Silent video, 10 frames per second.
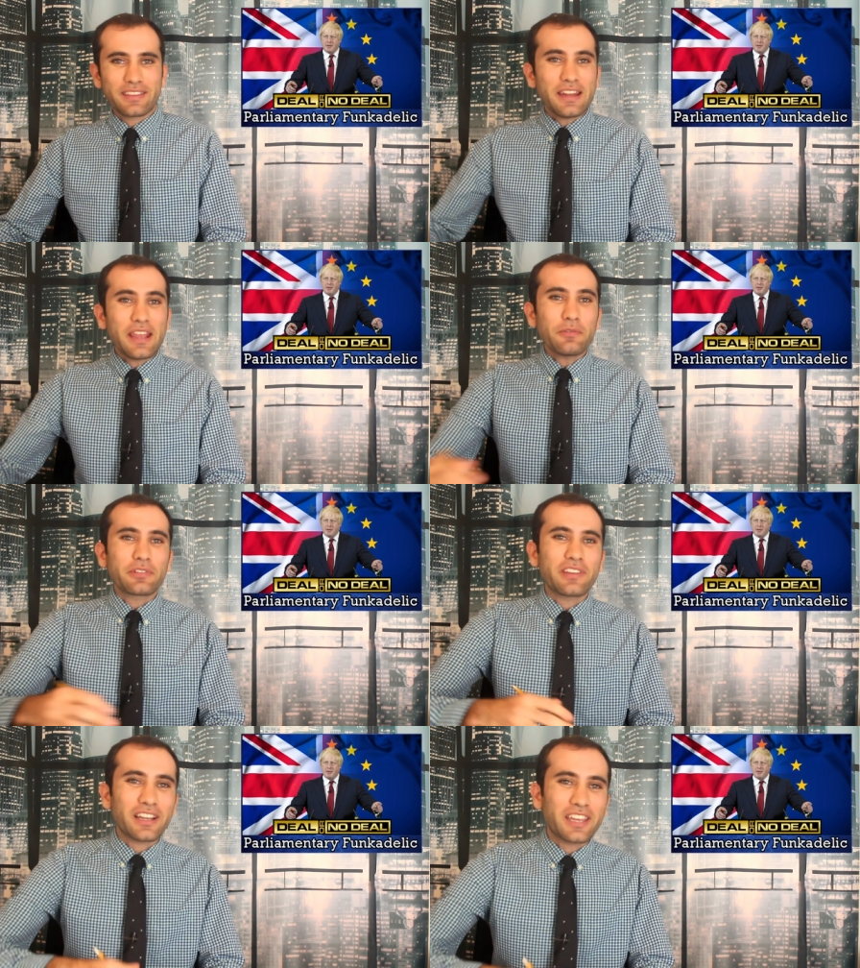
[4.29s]
Today we're
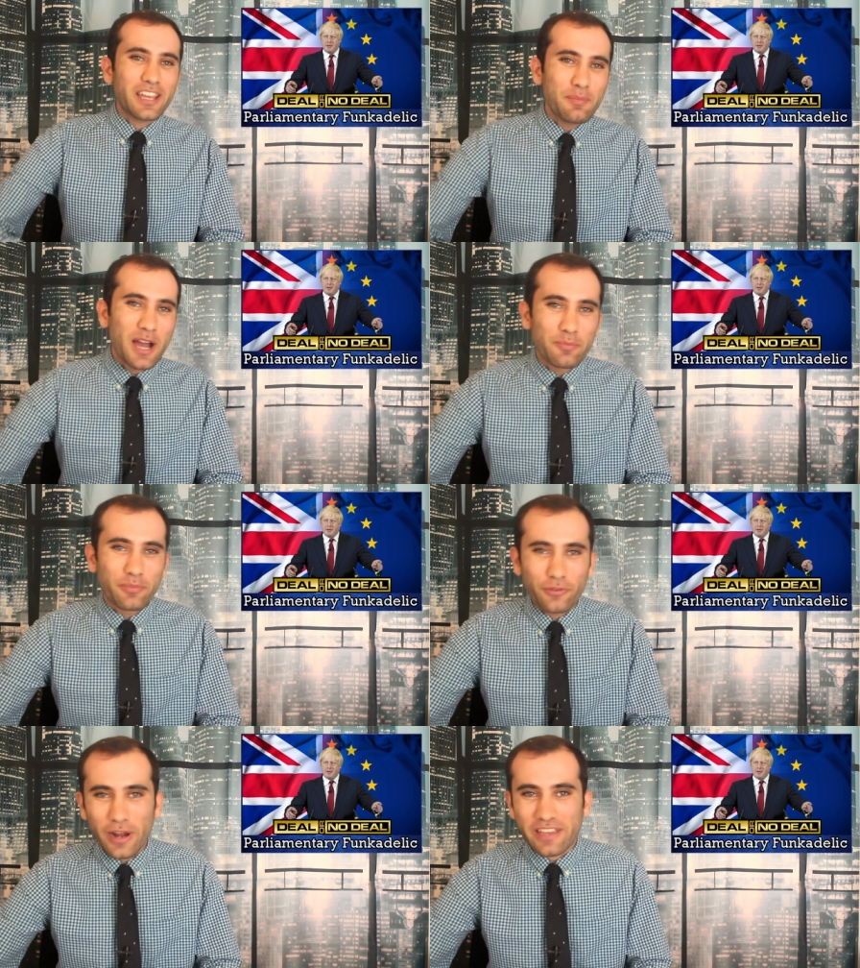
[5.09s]
talking about
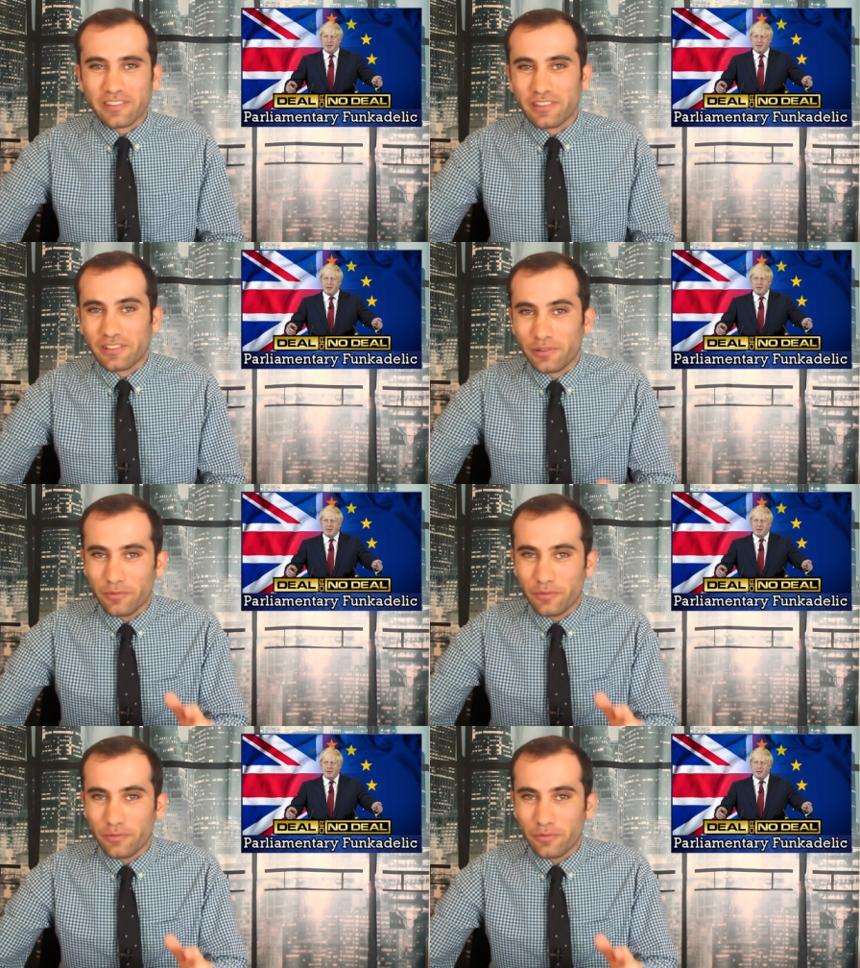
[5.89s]
Brexit,